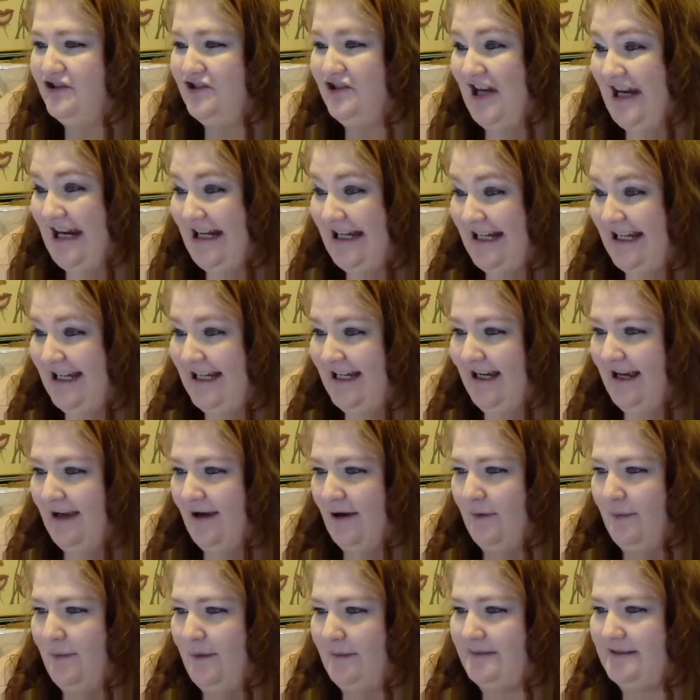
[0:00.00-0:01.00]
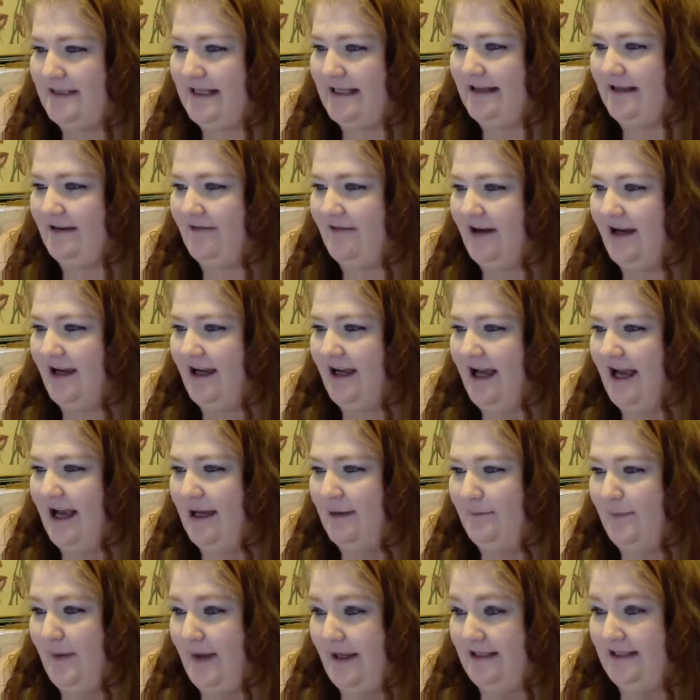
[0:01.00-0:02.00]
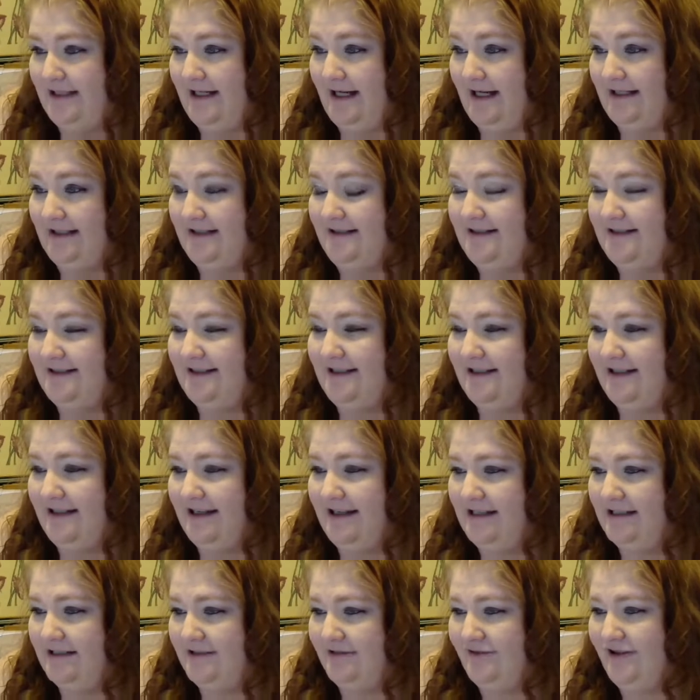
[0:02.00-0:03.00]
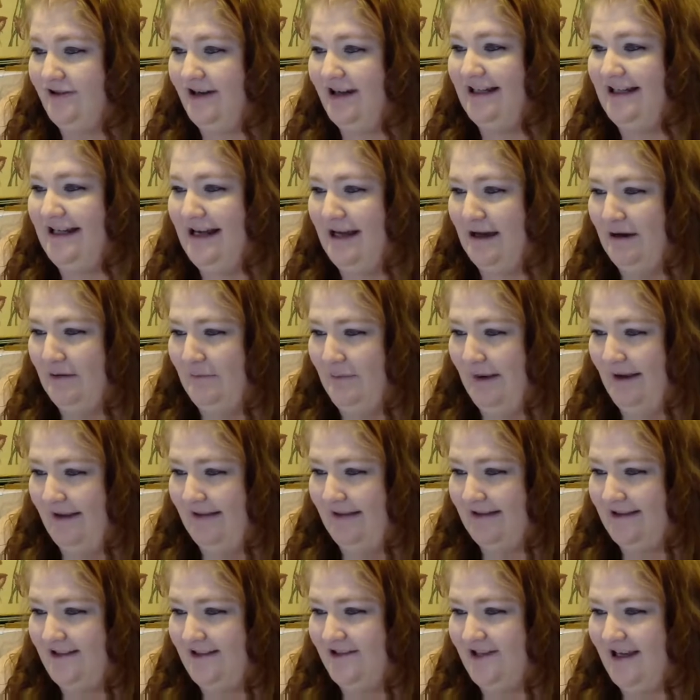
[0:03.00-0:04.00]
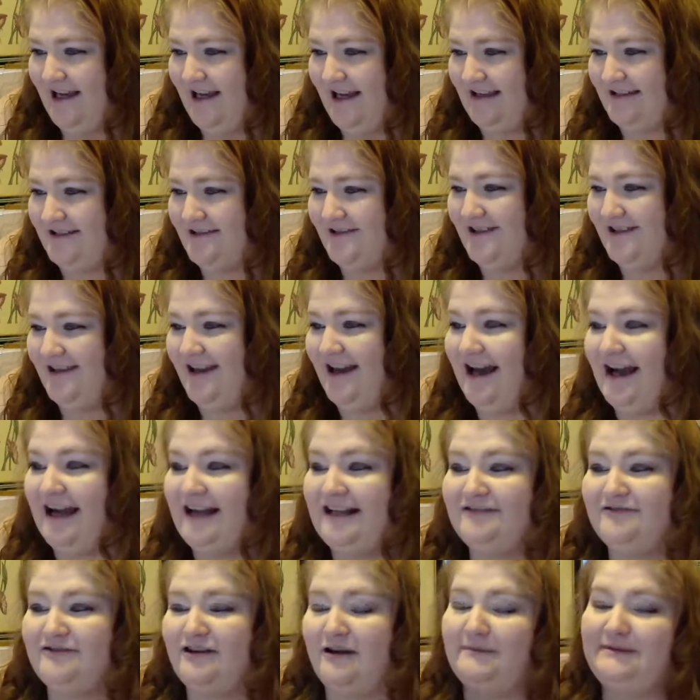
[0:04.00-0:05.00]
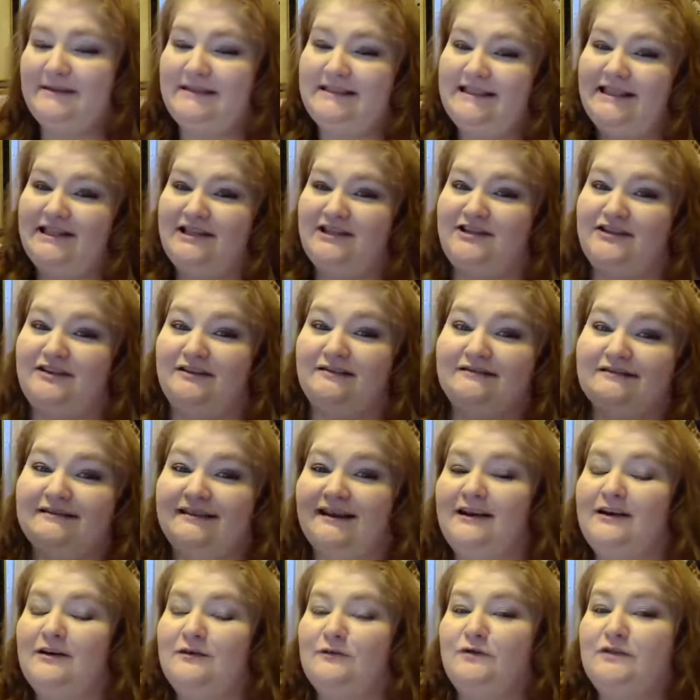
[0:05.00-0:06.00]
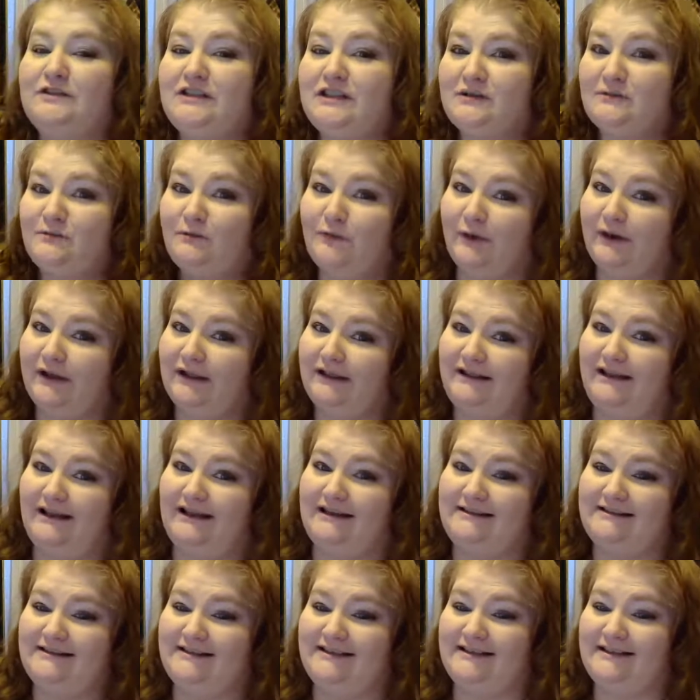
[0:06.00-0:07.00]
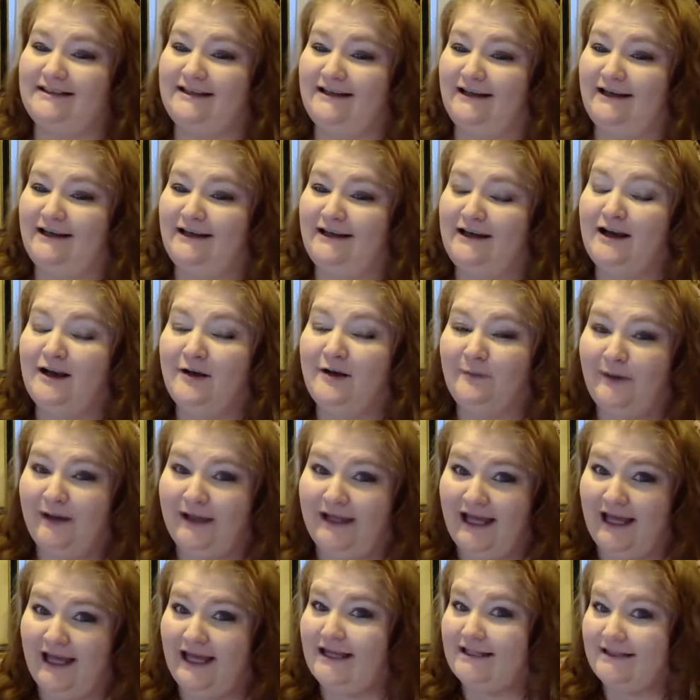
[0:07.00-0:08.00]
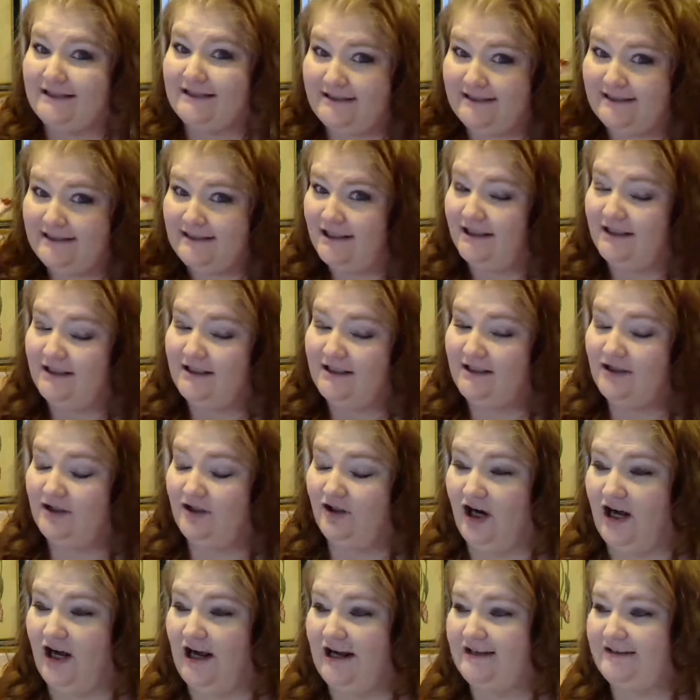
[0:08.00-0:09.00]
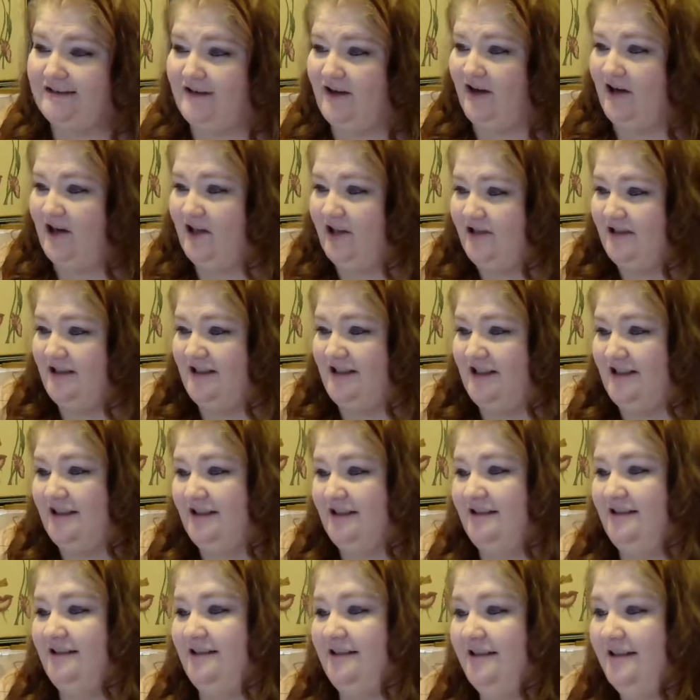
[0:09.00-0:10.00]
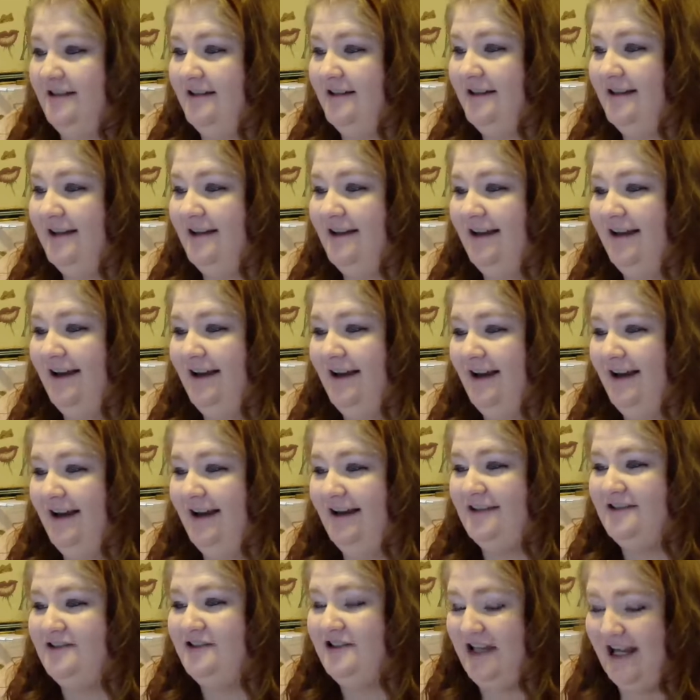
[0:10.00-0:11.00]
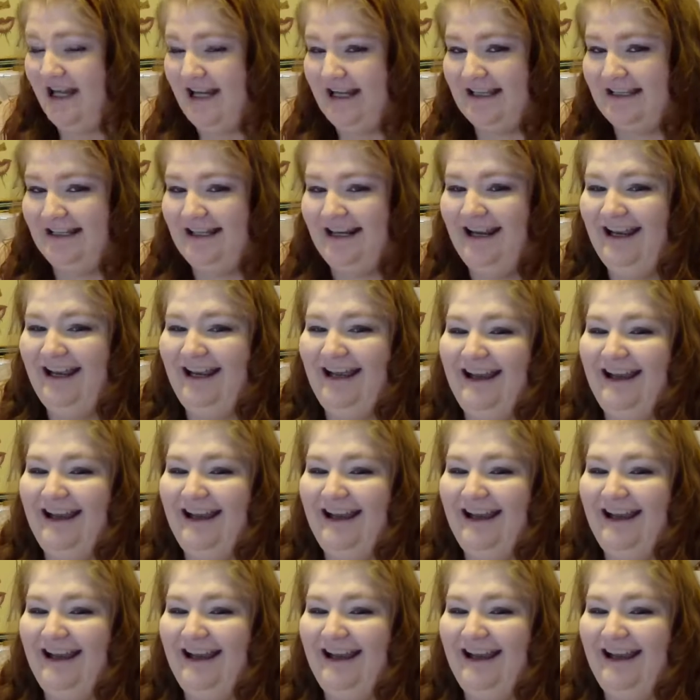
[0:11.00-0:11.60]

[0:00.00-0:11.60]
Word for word: Jamie, I hope I'm saying that right, had band aids. Andrea, nail polish. Angela, eye drops and tissues, which is brilliant because your eyes hurt. Jan,